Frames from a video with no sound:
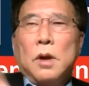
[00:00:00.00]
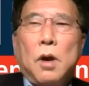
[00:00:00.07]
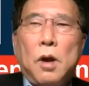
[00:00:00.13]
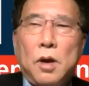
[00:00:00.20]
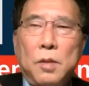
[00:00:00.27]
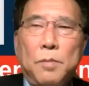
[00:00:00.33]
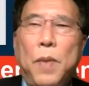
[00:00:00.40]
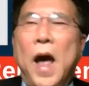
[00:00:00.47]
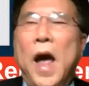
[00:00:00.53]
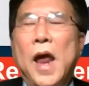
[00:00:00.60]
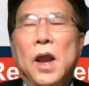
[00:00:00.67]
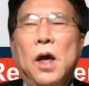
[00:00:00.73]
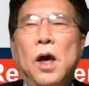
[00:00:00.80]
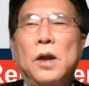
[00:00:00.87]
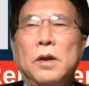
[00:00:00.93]
on the
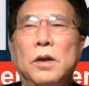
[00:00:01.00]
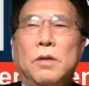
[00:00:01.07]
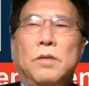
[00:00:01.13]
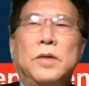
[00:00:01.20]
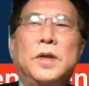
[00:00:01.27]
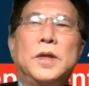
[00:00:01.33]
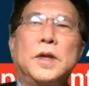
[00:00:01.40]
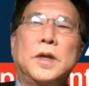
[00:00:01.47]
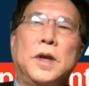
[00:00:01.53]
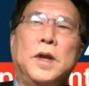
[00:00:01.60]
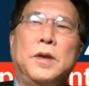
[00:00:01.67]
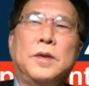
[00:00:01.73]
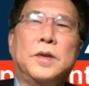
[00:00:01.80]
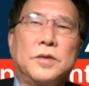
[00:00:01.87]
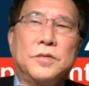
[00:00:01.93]
pilot or anything.
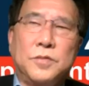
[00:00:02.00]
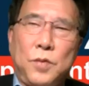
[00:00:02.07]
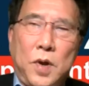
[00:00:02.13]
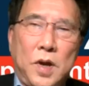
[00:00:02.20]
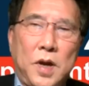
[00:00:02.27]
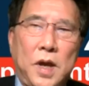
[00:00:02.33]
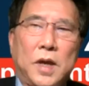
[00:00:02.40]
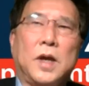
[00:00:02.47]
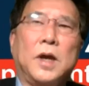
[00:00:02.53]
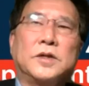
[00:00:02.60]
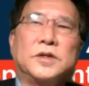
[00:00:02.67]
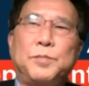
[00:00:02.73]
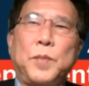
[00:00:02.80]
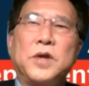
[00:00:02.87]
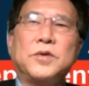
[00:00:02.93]
He just was like a
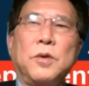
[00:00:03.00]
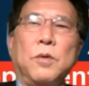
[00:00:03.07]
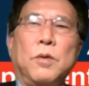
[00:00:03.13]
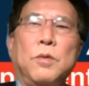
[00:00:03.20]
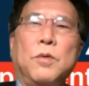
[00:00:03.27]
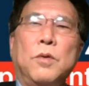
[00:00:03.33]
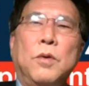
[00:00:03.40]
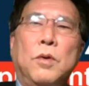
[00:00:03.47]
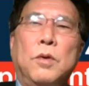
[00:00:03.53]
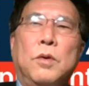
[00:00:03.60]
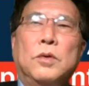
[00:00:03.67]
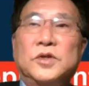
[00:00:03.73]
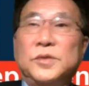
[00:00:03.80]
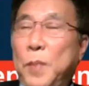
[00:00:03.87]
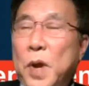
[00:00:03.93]
special
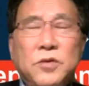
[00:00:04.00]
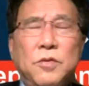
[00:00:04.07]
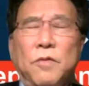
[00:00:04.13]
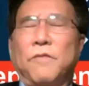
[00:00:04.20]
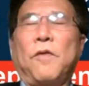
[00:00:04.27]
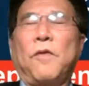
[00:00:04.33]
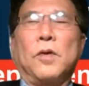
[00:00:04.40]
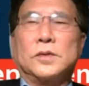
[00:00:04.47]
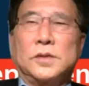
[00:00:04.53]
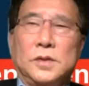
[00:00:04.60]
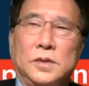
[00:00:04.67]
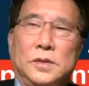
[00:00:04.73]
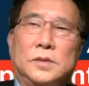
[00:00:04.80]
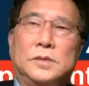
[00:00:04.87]
special force.